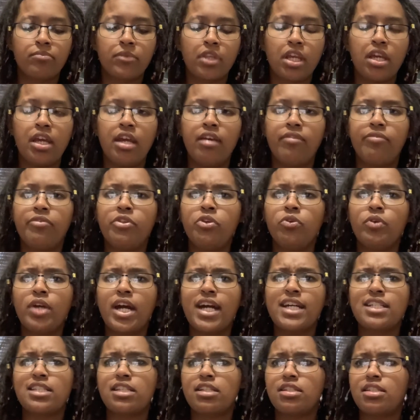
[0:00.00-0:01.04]
If you
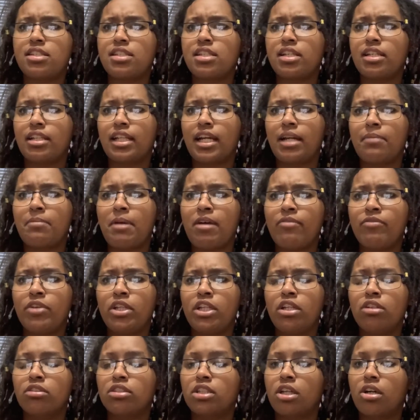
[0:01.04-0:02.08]
guys had seen like my
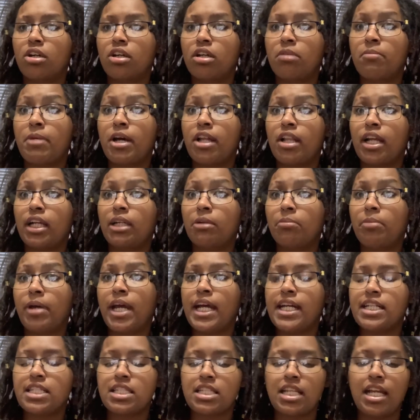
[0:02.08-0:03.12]
video talking about like a
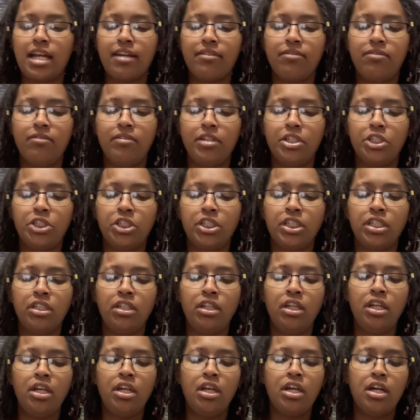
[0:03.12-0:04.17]
past life vision,
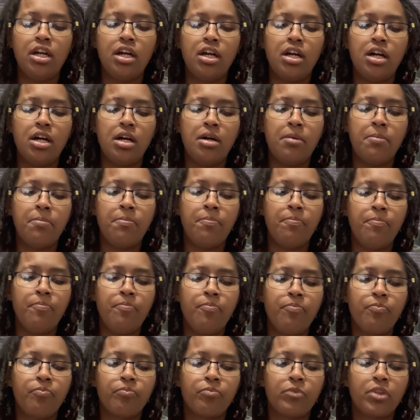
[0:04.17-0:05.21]

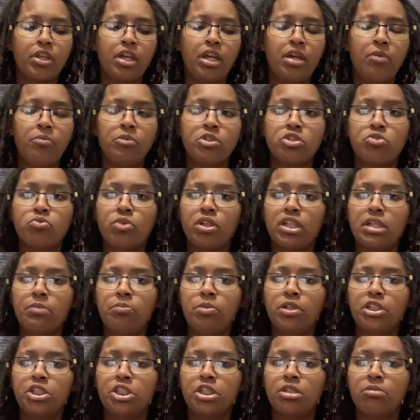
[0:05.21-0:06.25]
it was really
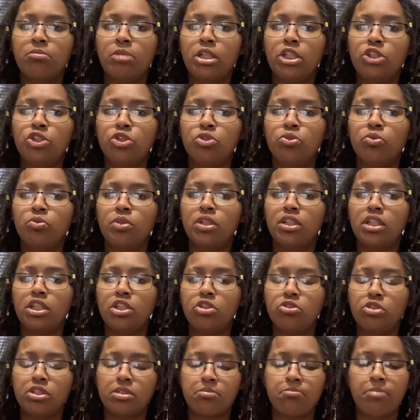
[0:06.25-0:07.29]
pushing me to really
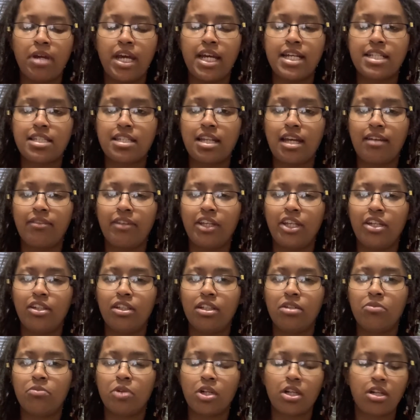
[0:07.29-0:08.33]
do some past life
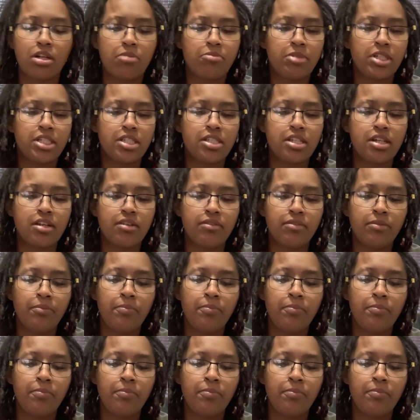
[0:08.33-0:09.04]
healing work on myself.